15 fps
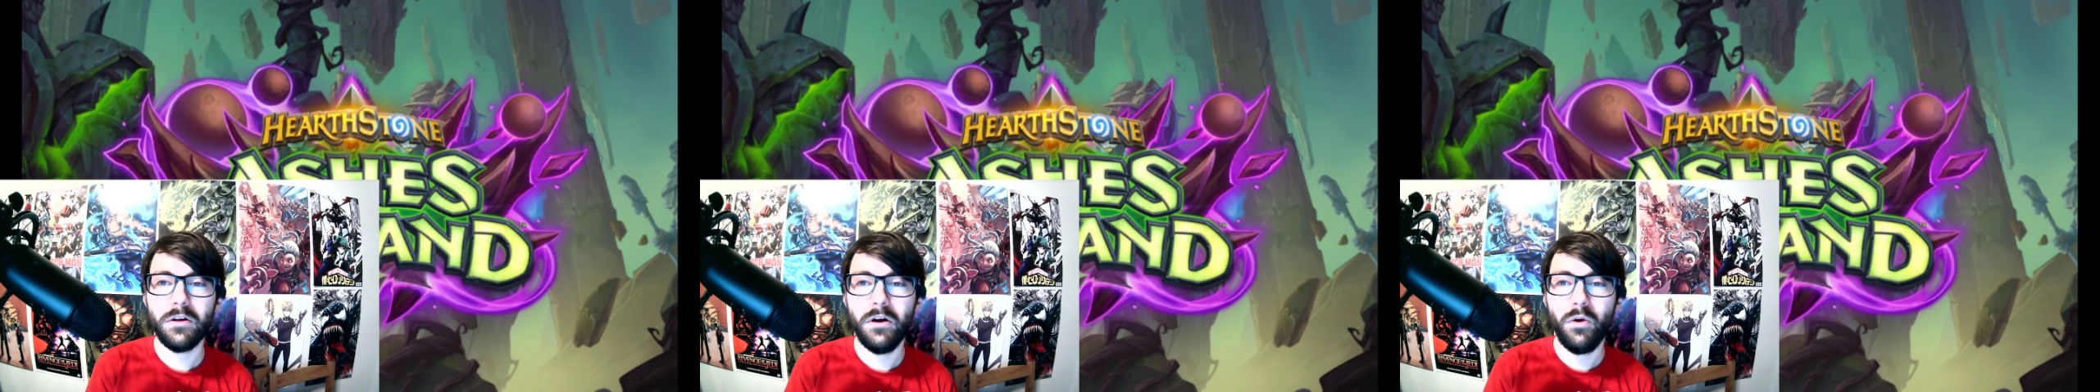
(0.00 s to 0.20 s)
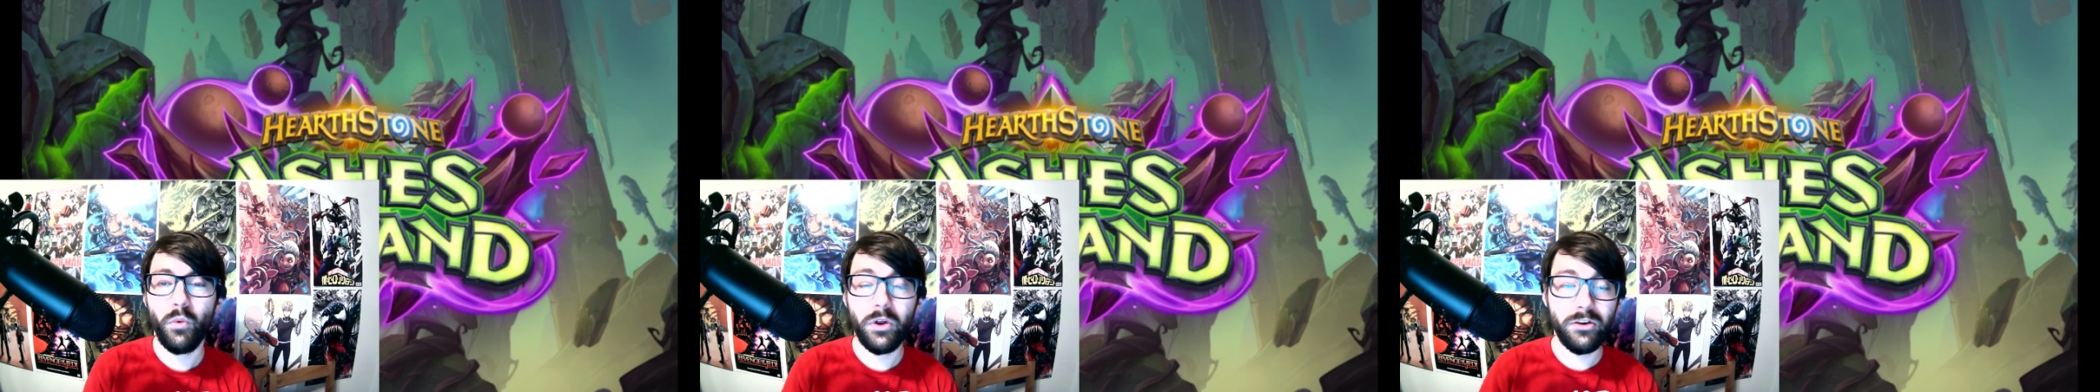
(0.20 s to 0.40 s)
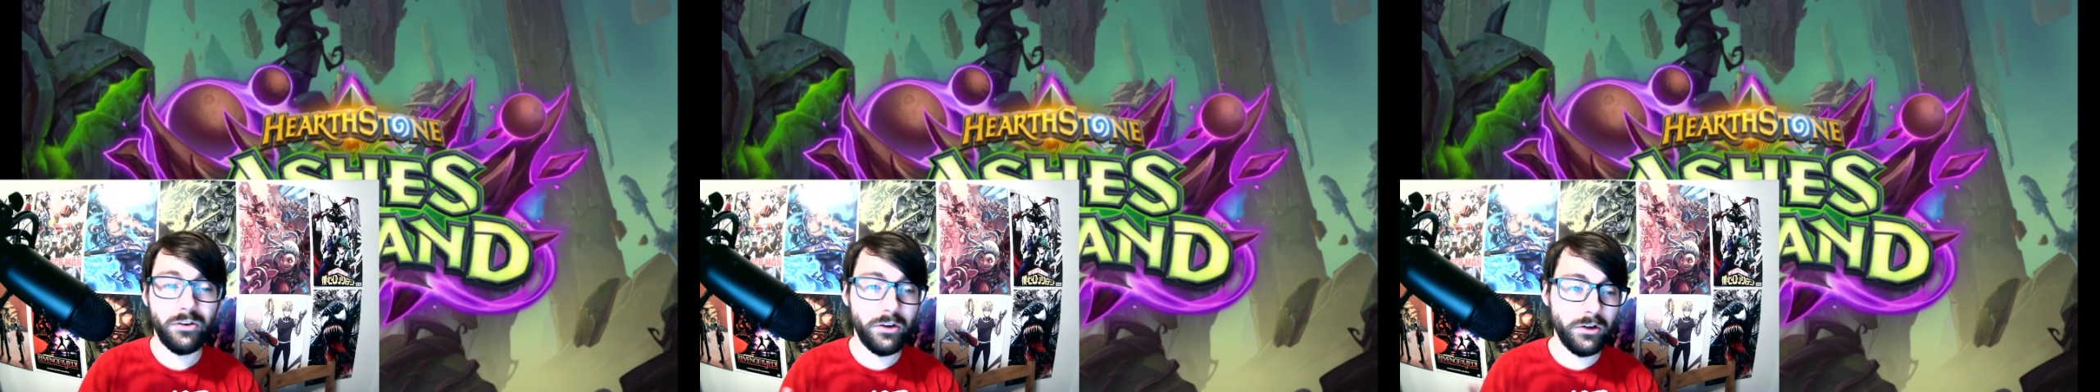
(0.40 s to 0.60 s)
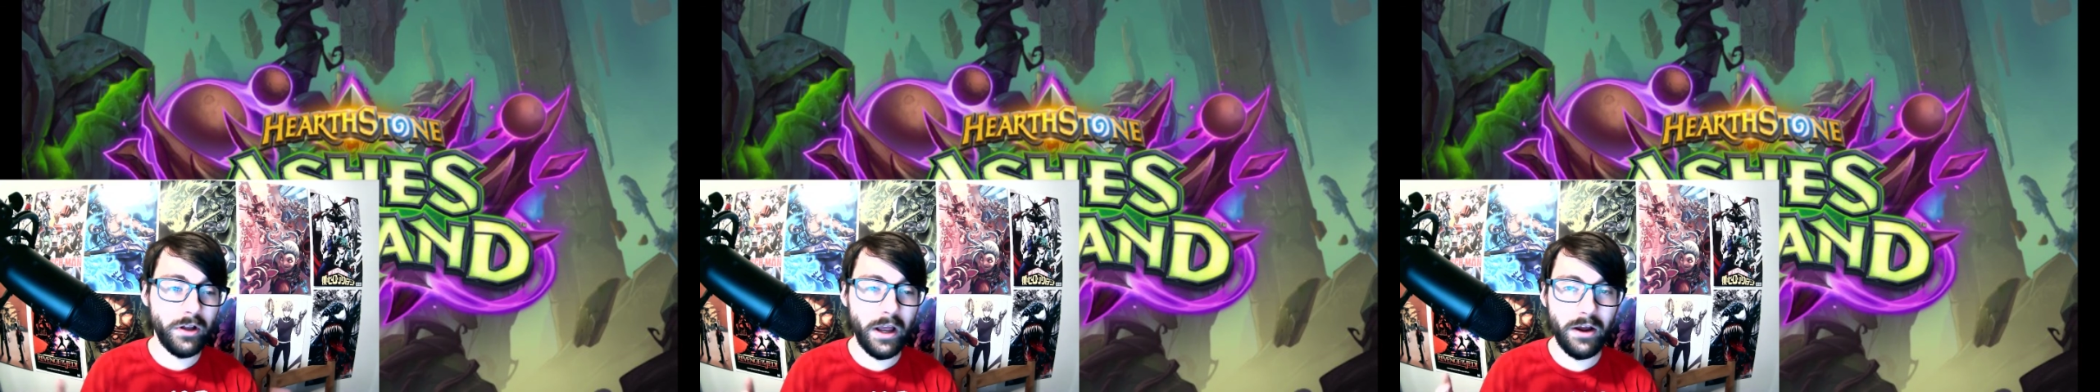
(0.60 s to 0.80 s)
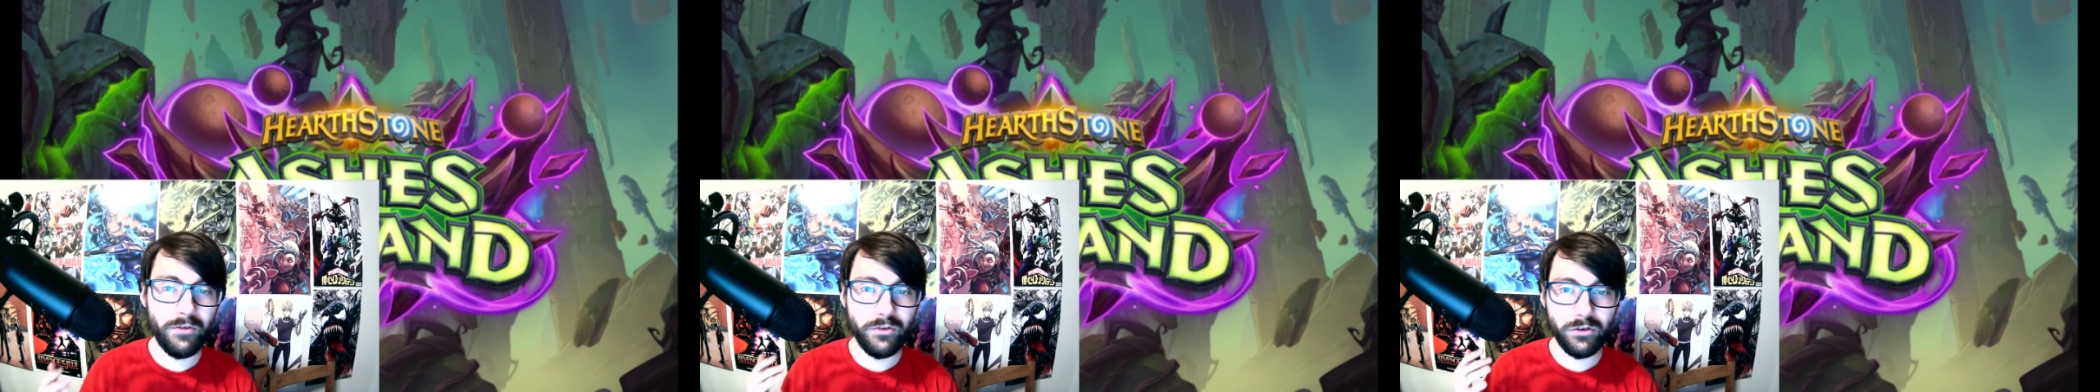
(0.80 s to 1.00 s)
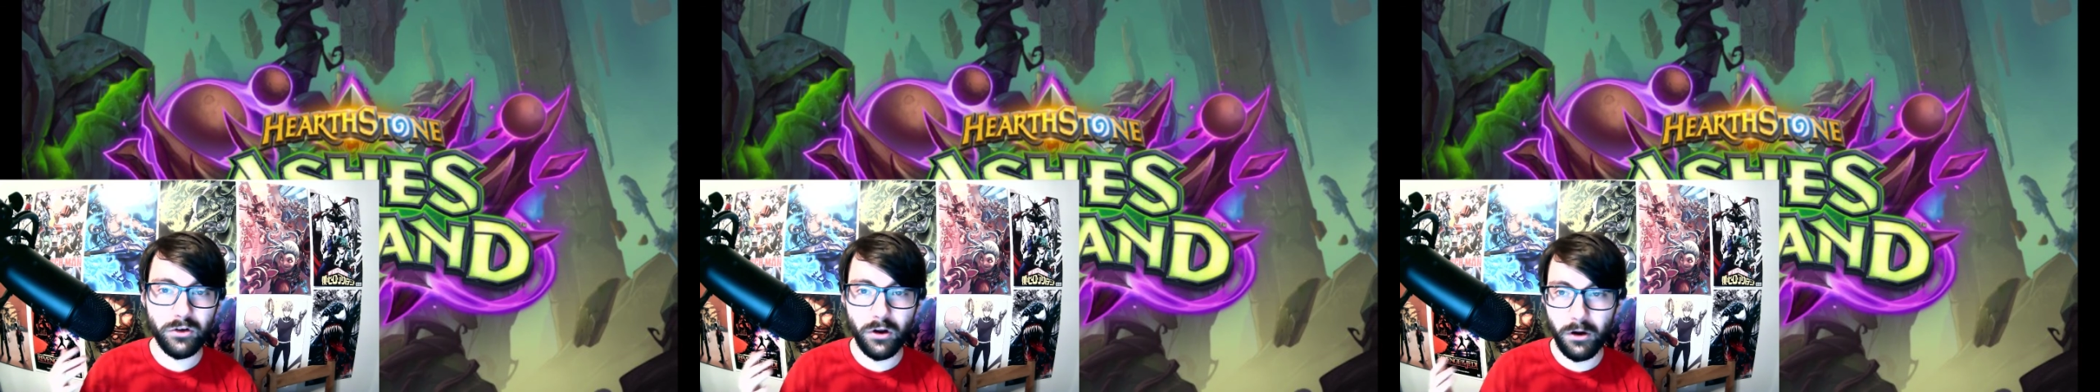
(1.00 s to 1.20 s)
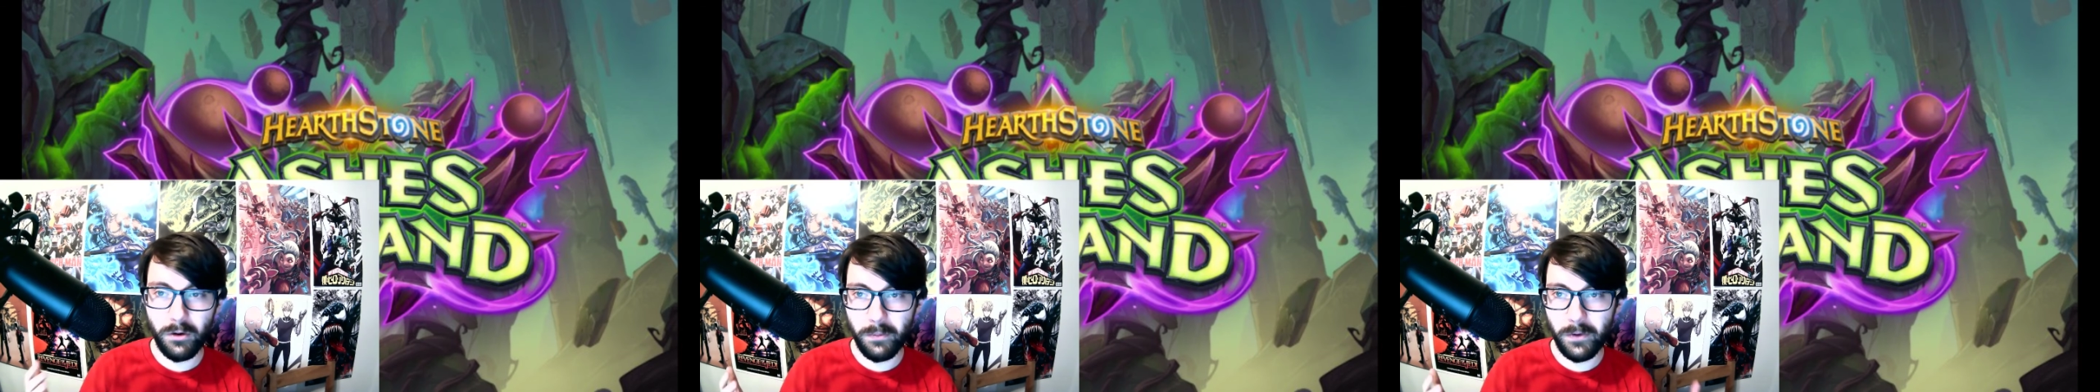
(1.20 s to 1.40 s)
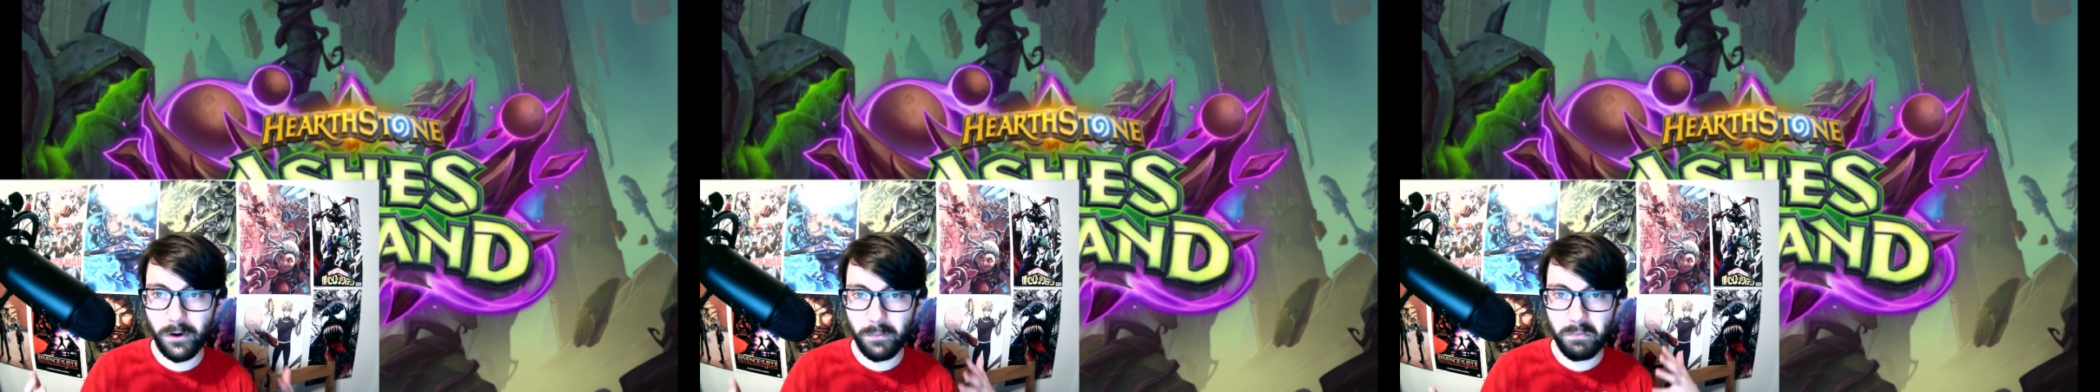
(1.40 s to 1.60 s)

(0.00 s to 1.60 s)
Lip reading: We still have some